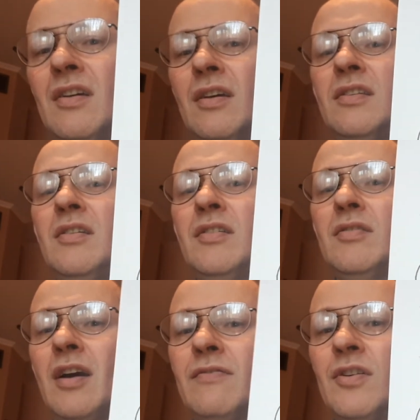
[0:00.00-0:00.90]

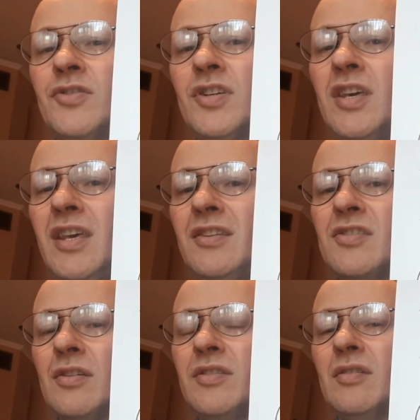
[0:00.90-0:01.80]
You have got
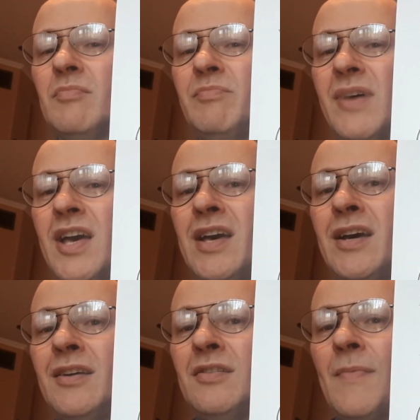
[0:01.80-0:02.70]
sheets on your
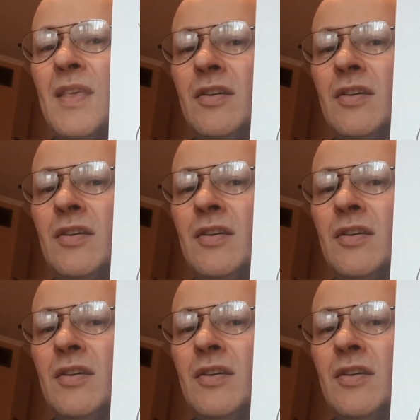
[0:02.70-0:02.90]
bed.